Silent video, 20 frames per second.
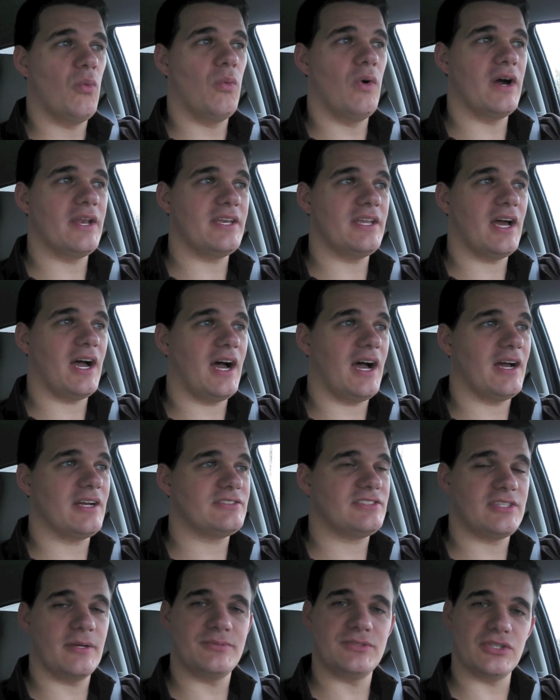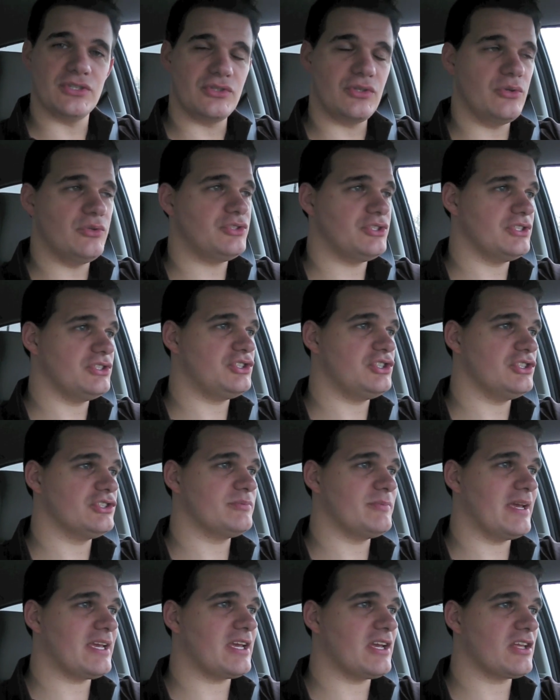what uh, substitution
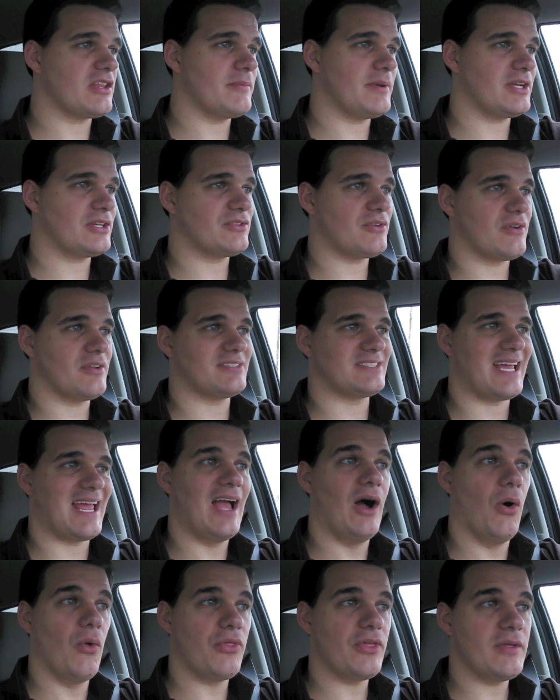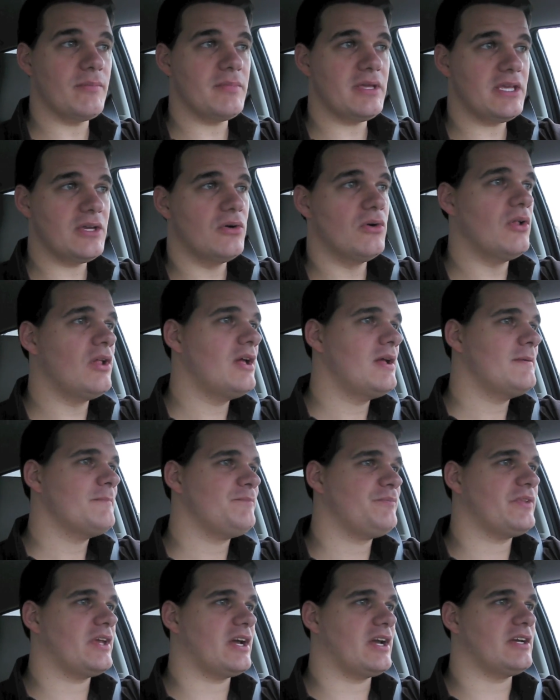she's making to make sure it's a healthy meal,
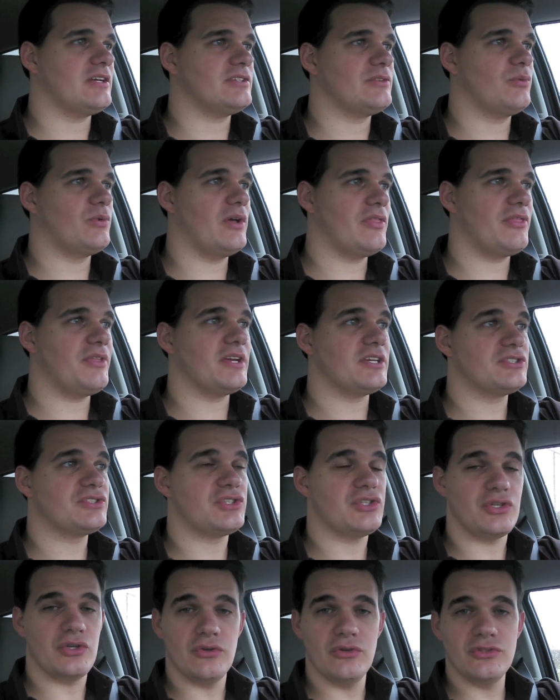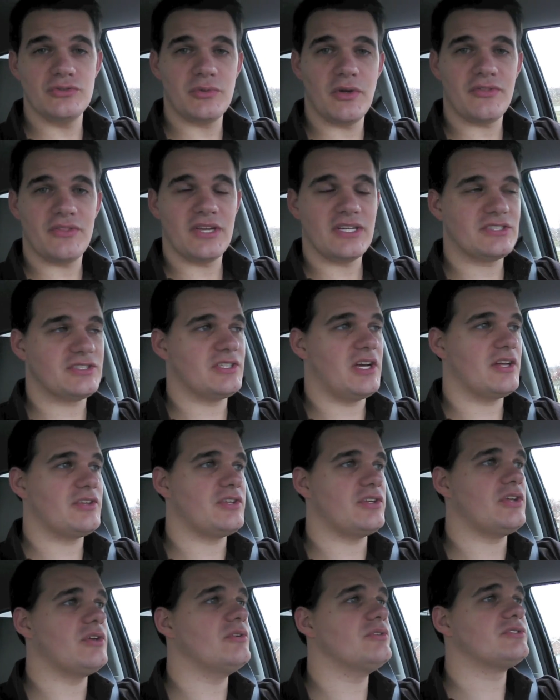uh, what things to use, what things not
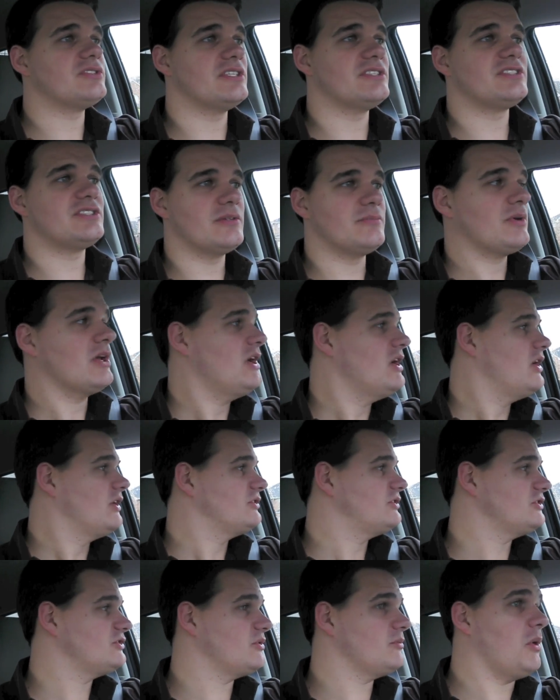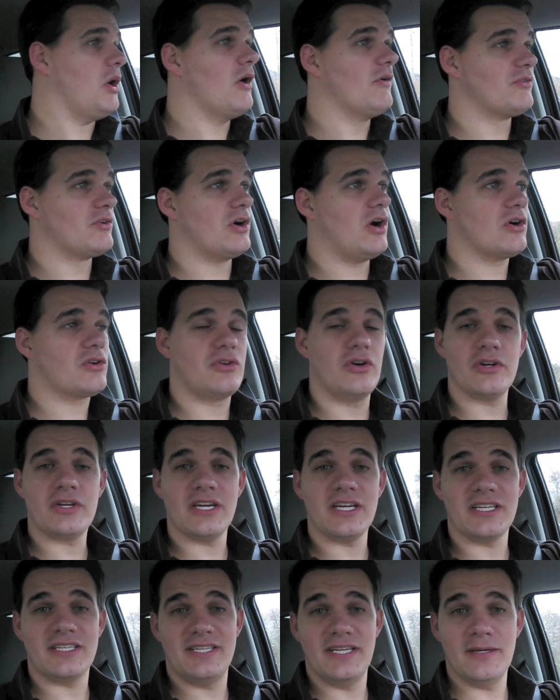to use, and some just some overall
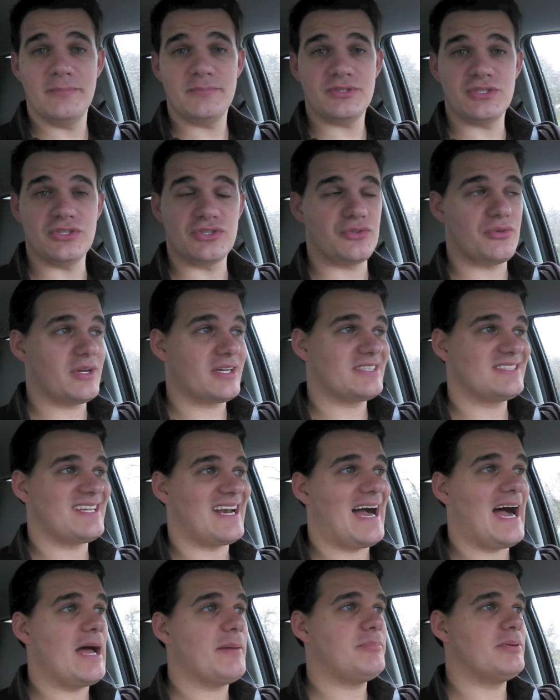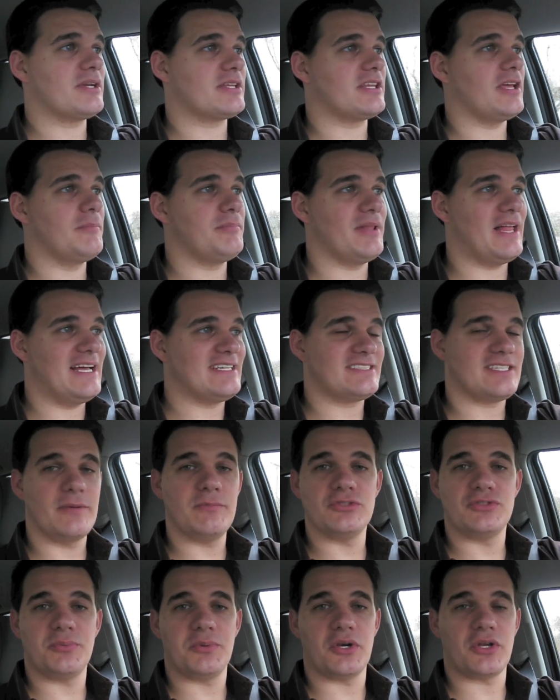cooking tips and tricks that I picked up last time.
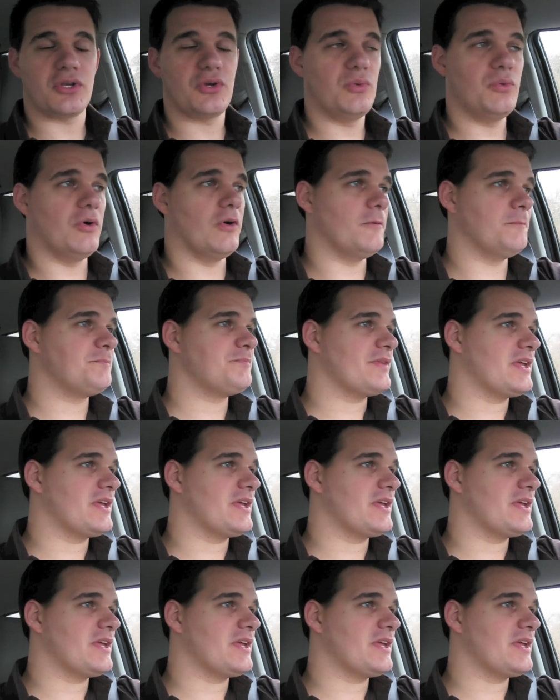It's pretty cool.